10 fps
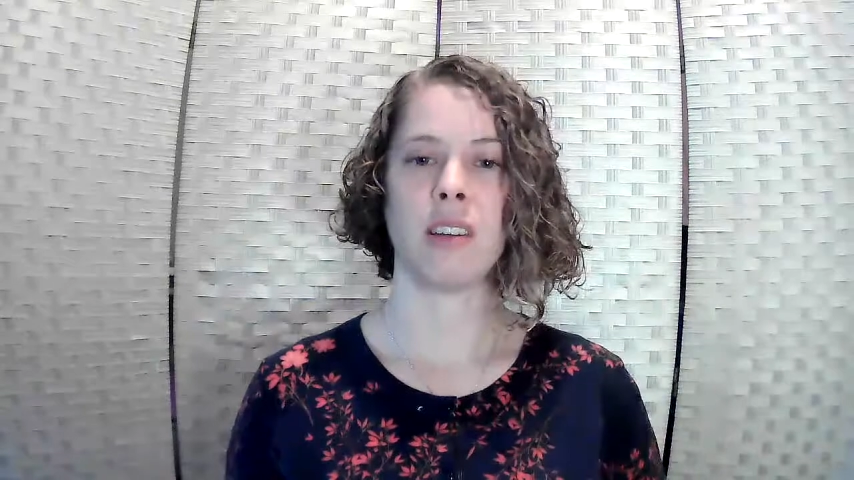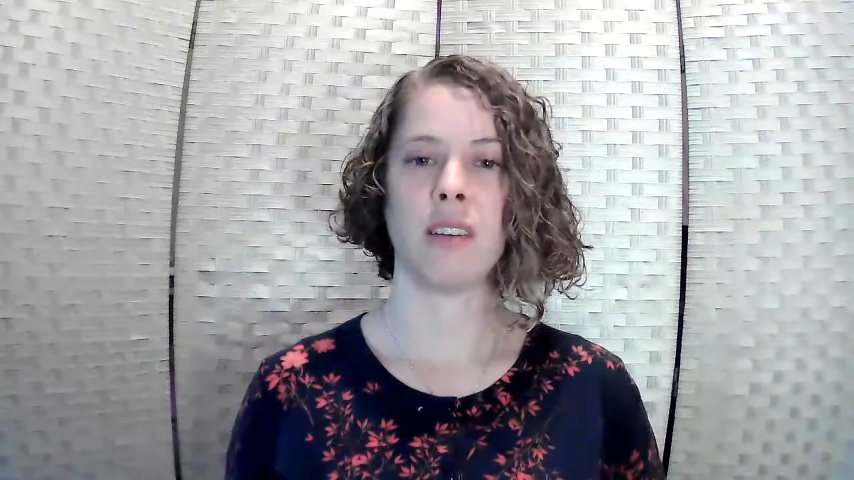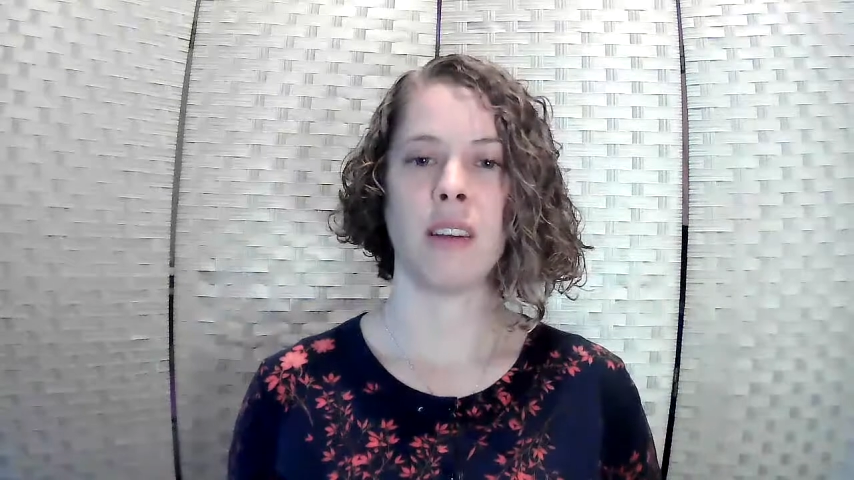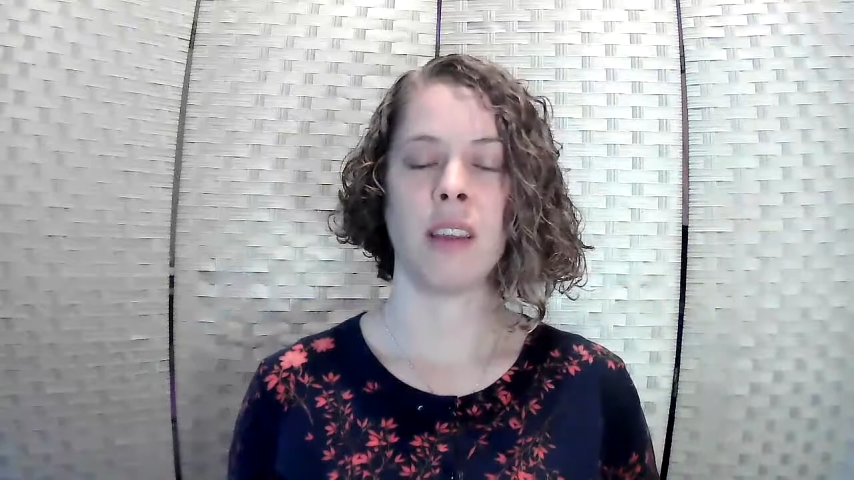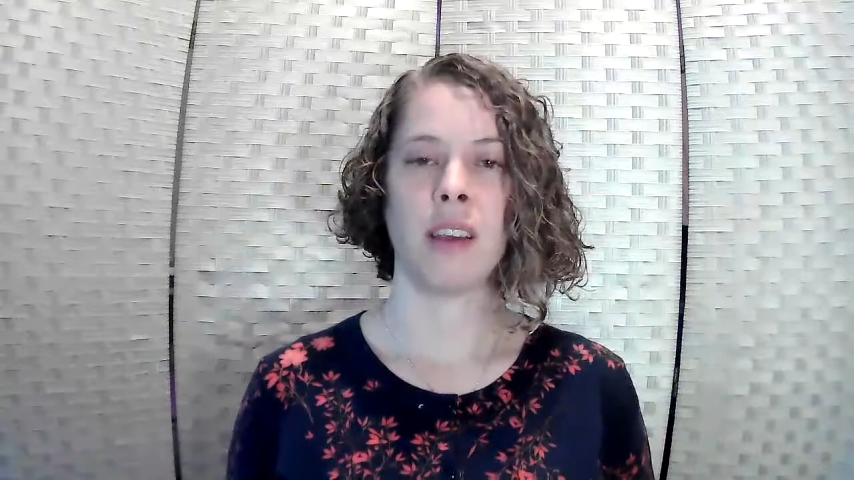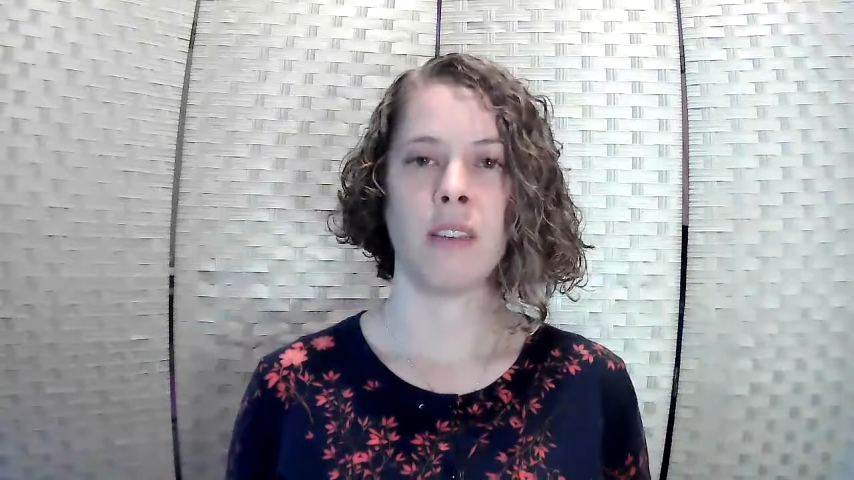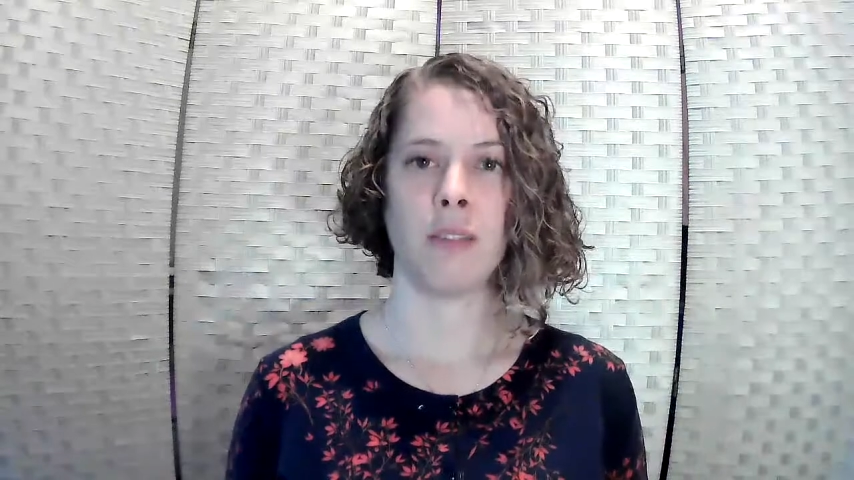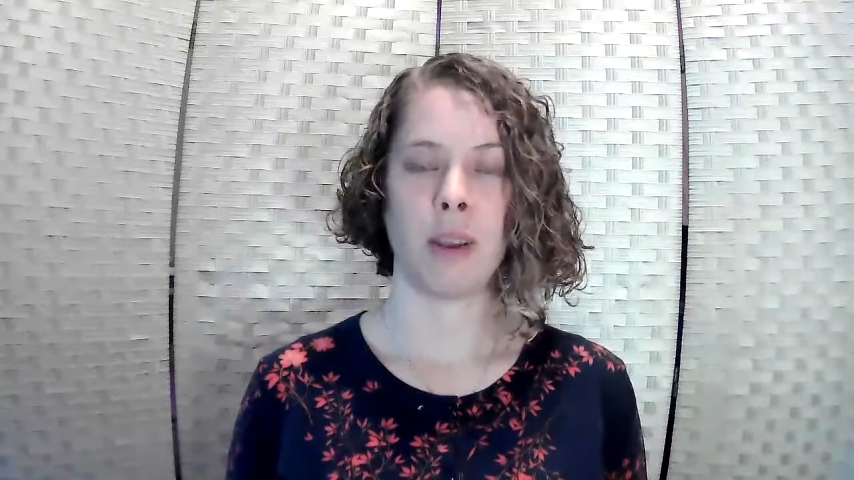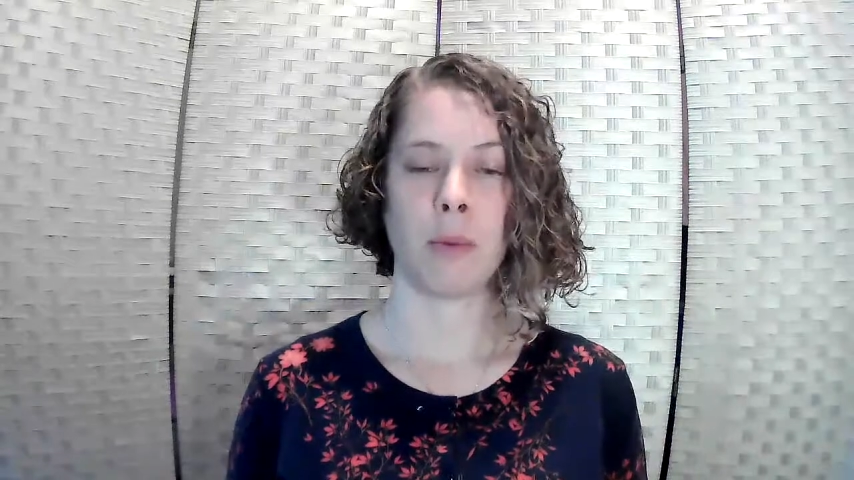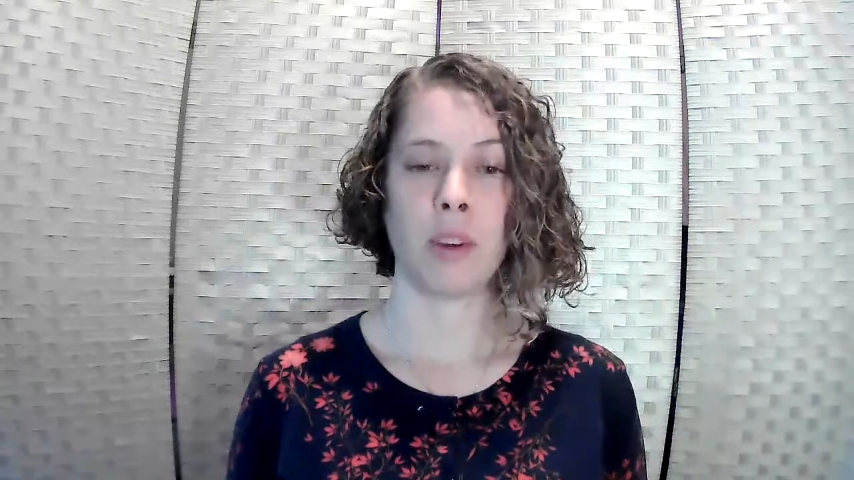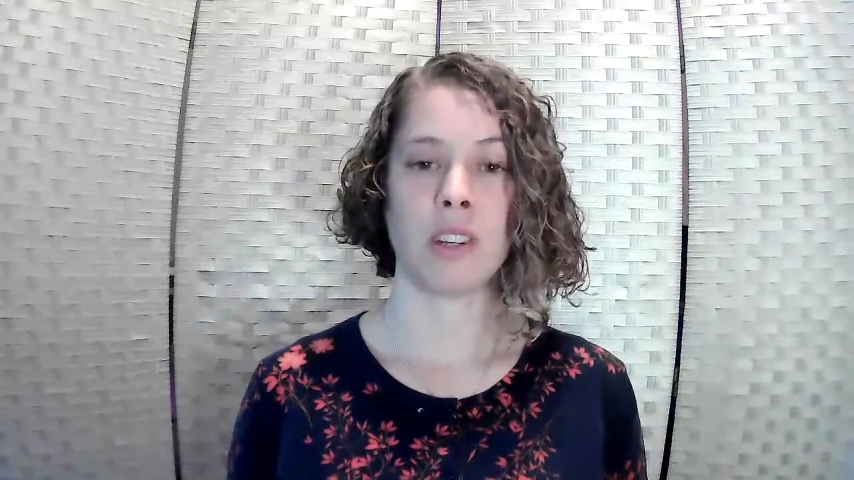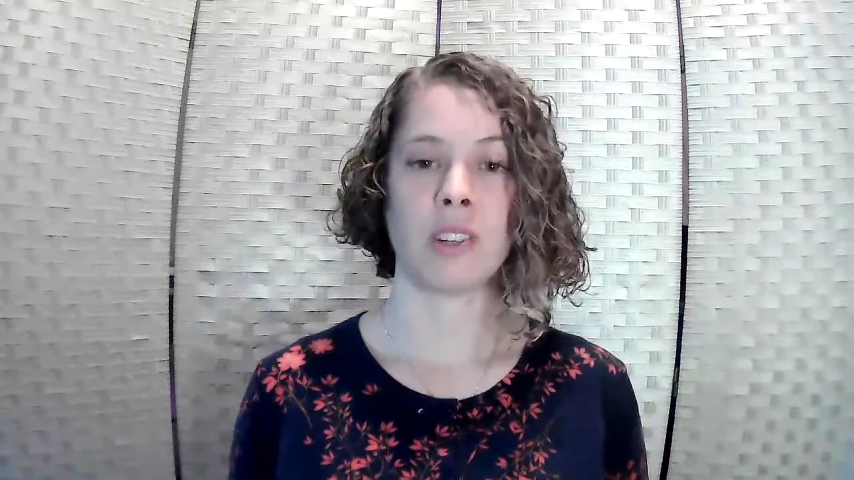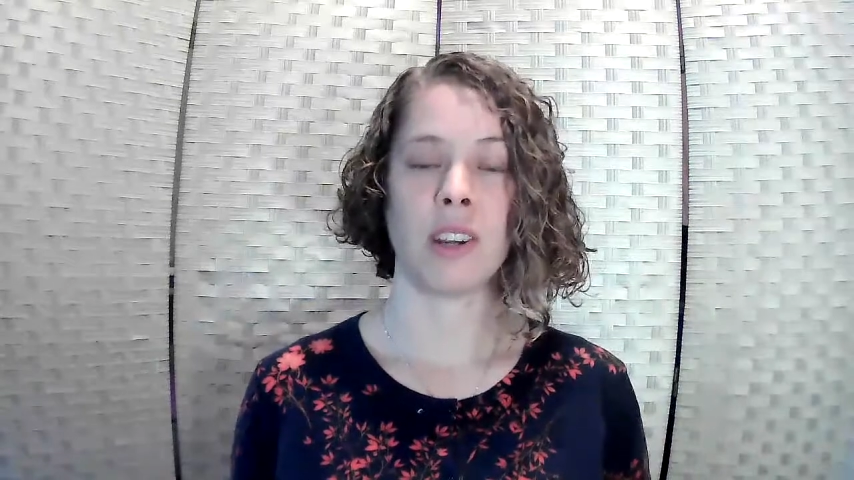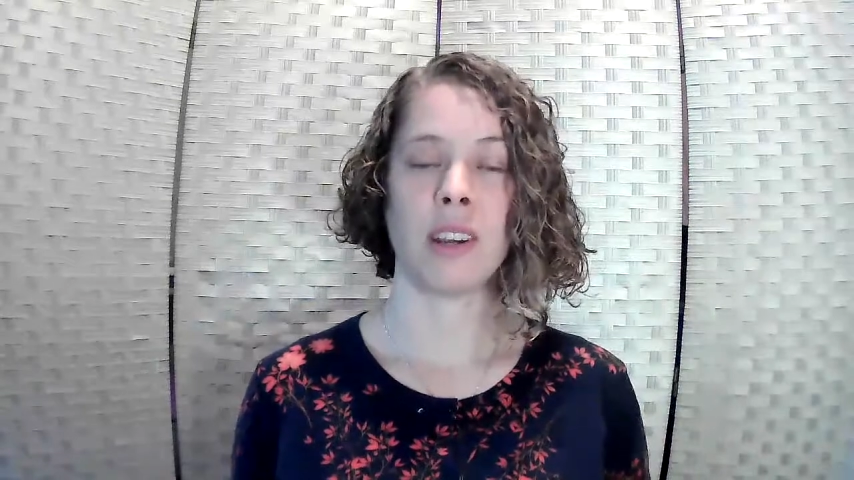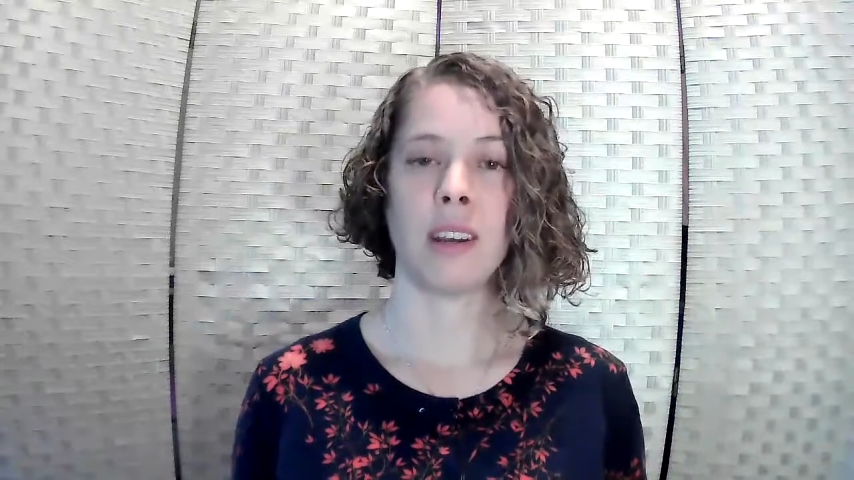and vibration,